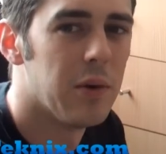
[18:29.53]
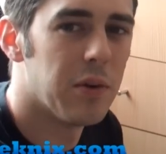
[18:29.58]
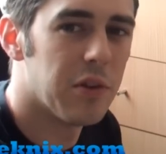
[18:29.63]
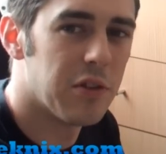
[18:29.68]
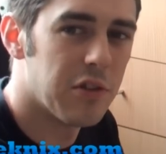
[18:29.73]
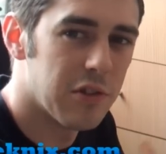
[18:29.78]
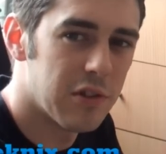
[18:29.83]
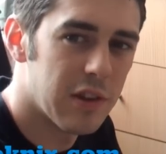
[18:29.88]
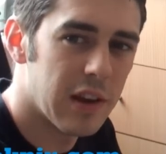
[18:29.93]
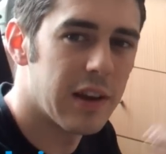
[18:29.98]

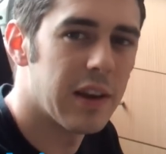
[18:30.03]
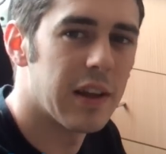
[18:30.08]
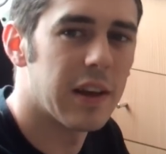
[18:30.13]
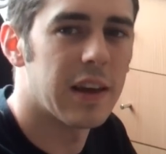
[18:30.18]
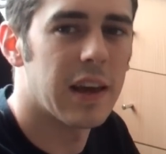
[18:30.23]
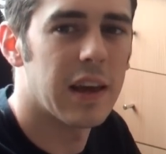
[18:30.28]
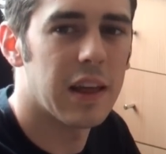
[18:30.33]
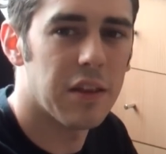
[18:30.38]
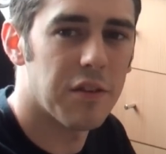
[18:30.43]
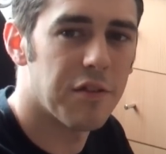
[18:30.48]
which is then going
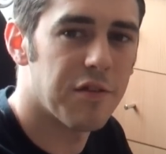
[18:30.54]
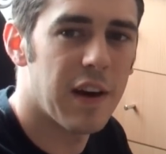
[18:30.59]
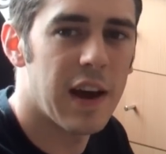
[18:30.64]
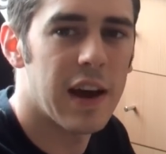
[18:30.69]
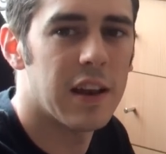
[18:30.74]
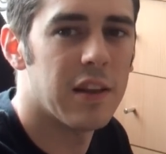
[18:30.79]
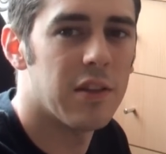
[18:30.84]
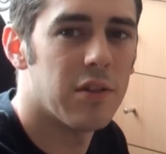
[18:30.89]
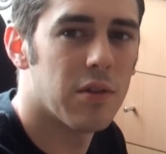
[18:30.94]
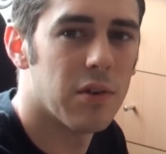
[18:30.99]
to kick the
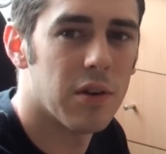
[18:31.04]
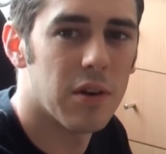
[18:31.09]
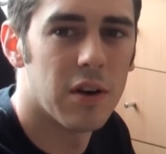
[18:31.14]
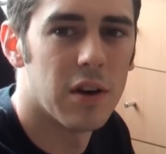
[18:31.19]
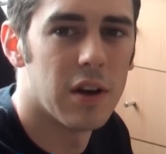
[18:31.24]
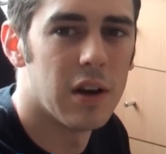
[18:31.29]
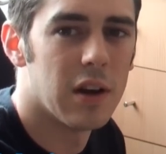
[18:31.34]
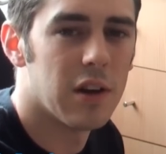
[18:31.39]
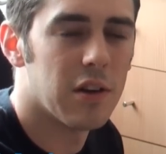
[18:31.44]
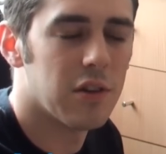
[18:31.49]
fan into a
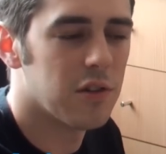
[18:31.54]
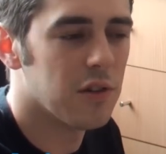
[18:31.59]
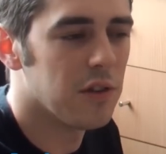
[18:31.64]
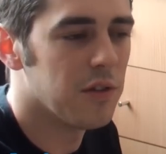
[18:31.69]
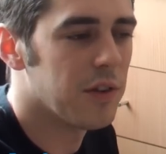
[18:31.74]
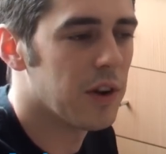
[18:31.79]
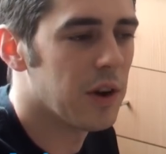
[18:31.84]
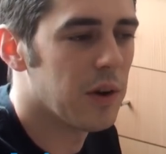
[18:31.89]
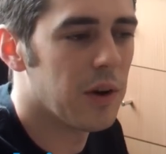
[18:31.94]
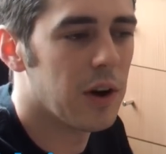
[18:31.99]

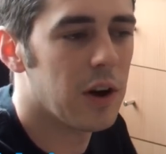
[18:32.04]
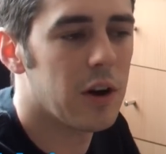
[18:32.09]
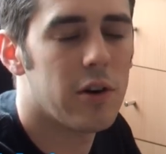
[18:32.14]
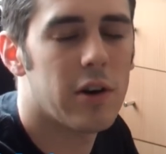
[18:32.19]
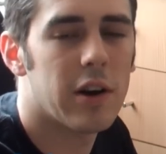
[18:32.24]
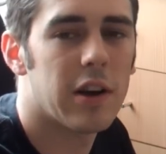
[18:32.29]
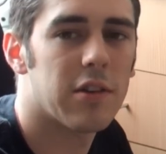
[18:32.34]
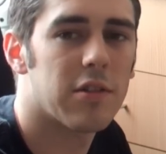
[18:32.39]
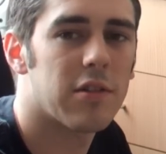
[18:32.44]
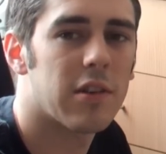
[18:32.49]
sort of, you know, a
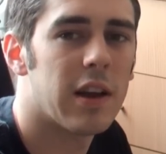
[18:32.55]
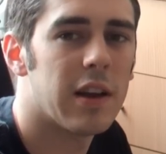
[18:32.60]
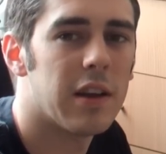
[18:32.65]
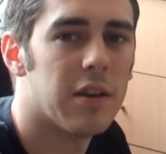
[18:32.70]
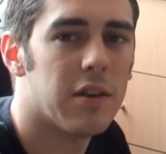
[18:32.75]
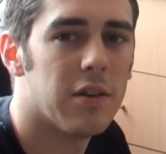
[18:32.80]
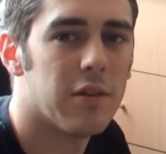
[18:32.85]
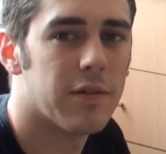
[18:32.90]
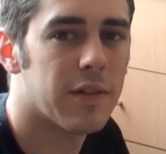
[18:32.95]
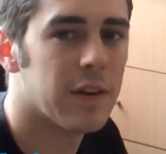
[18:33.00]
higher
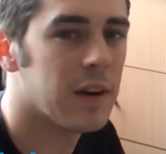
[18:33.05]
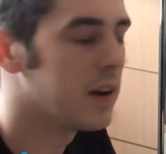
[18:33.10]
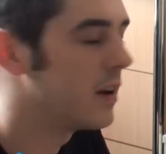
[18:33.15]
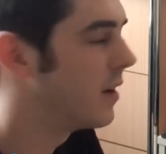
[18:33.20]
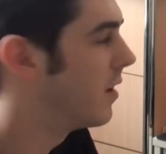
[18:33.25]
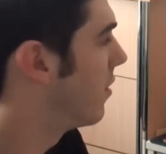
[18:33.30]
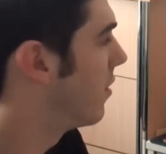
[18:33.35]
state of, uh,